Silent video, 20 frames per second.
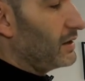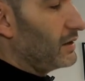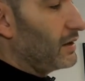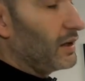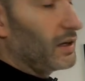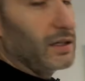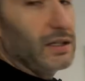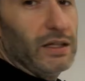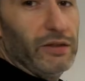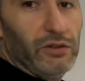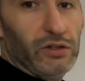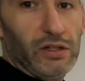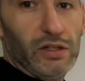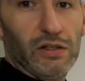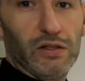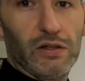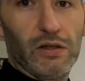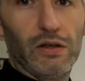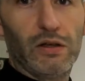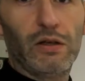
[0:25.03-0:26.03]

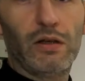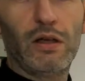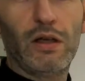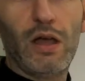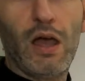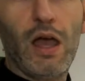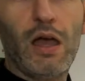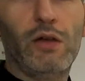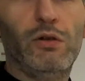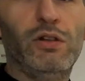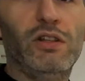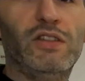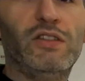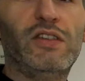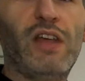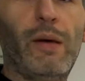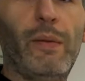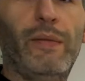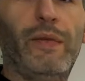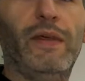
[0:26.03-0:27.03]
activities. We need
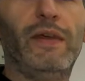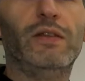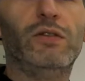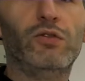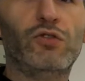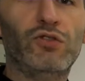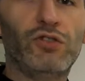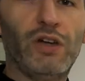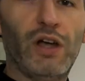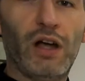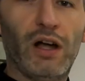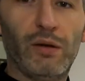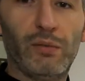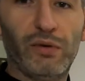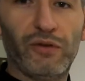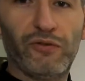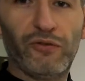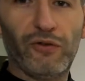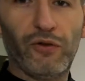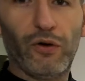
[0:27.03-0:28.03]
something to share
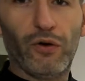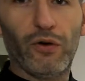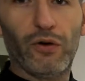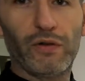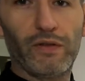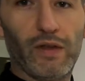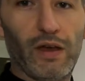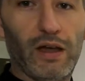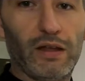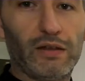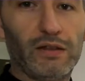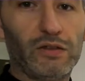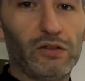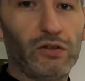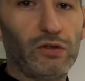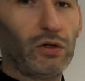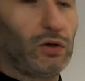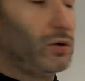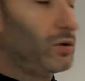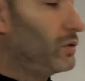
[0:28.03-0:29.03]
before that,
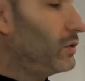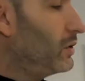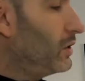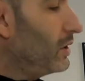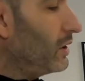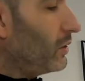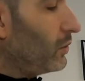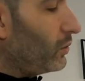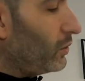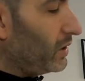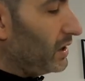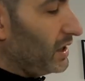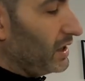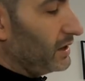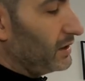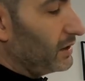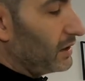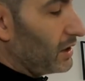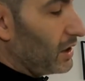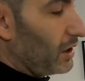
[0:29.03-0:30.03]
so we
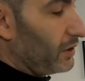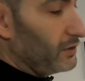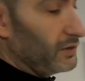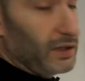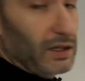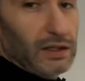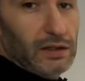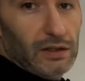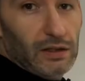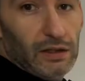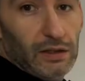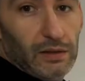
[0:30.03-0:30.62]
need content.